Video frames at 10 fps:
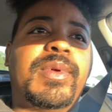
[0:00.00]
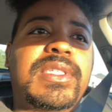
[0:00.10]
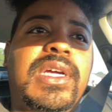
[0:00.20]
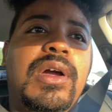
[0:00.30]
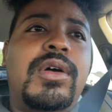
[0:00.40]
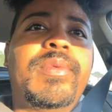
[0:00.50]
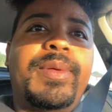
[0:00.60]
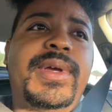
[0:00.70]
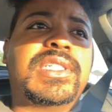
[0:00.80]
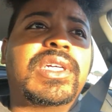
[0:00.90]
I was like, oh,
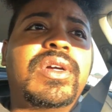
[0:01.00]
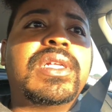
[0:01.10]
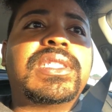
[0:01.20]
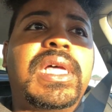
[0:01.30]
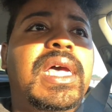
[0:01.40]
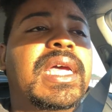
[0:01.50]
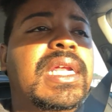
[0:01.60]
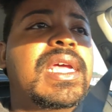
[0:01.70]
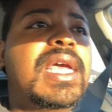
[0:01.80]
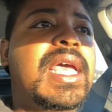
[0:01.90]
maybe I should go inside.
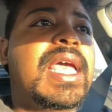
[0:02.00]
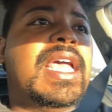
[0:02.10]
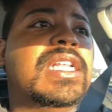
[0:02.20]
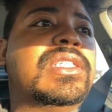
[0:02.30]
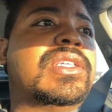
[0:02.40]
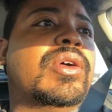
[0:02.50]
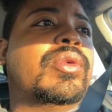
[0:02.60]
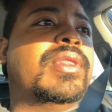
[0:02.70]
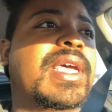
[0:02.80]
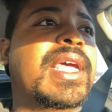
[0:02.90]
And
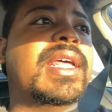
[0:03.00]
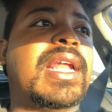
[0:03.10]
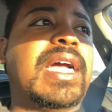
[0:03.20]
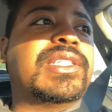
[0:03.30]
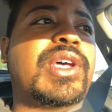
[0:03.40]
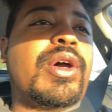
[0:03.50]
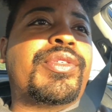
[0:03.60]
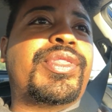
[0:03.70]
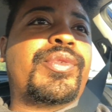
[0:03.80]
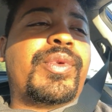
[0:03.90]
so then I saw
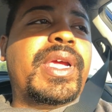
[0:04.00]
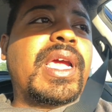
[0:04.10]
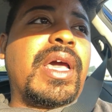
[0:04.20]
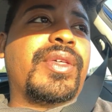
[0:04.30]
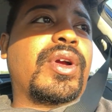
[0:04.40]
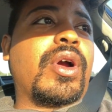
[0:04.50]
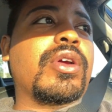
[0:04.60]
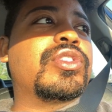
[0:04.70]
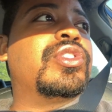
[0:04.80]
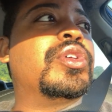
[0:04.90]
3 other
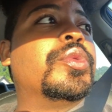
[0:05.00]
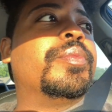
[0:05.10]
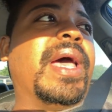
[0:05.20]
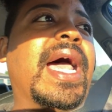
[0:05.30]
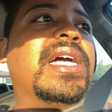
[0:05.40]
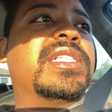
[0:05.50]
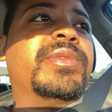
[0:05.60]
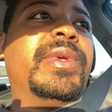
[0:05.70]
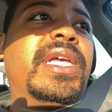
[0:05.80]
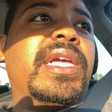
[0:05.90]
cars zoom past
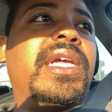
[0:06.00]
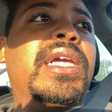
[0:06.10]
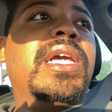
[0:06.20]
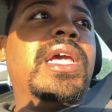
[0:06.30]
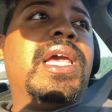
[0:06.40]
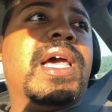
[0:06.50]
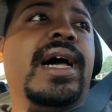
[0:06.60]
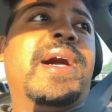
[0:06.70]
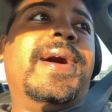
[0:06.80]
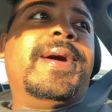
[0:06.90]
me
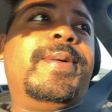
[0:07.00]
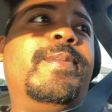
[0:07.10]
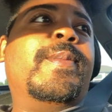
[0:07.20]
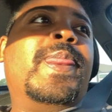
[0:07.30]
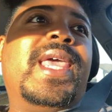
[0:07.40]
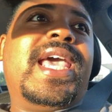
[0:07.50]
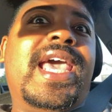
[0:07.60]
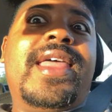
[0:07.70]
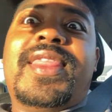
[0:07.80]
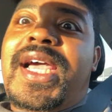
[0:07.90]

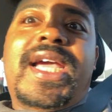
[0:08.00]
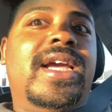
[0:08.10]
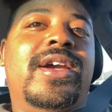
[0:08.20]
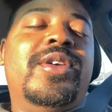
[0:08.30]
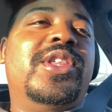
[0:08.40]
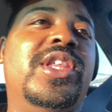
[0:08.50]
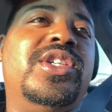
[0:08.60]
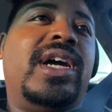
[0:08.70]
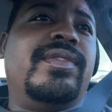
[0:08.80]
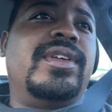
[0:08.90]
and like go through the
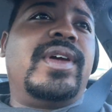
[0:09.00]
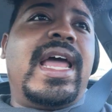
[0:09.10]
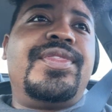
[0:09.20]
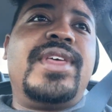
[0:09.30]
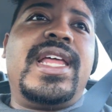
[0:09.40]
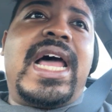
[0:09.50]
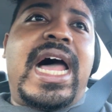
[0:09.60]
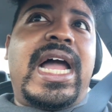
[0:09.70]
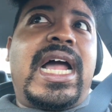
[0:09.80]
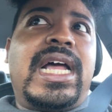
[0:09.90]
drive-thru. And then
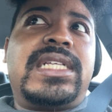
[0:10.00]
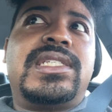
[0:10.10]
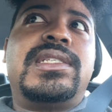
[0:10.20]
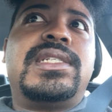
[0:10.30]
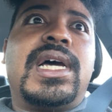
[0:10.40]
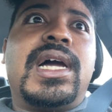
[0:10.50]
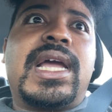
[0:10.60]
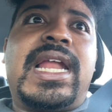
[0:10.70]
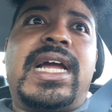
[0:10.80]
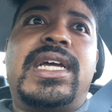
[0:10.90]
I got
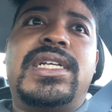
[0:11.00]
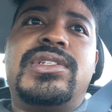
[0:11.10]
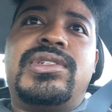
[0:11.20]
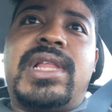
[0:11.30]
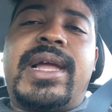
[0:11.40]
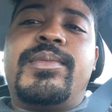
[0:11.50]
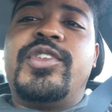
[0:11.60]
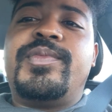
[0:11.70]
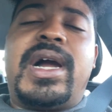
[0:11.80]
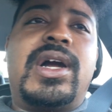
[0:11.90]
stuck and I couldn't like
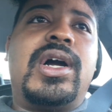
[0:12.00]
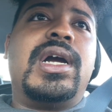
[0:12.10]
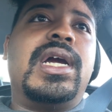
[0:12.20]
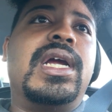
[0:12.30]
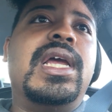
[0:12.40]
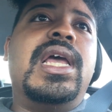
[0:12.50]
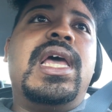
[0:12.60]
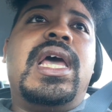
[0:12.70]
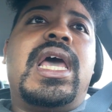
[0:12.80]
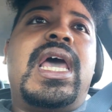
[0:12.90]
move my car.
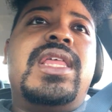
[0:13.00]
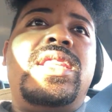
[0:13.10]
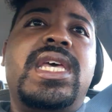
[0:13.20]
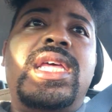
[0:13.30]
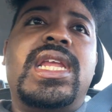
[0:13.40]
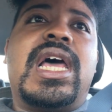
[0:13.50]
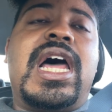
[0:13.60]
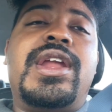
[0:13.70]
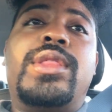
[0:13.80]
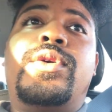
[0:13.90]
And then
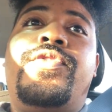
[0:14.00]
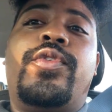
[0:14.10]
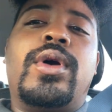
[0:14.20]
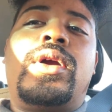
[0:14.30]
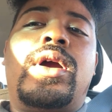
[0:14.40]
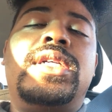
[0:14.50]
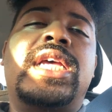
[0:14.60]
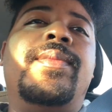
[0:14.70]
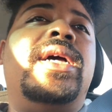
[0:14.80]
another 4 cars came.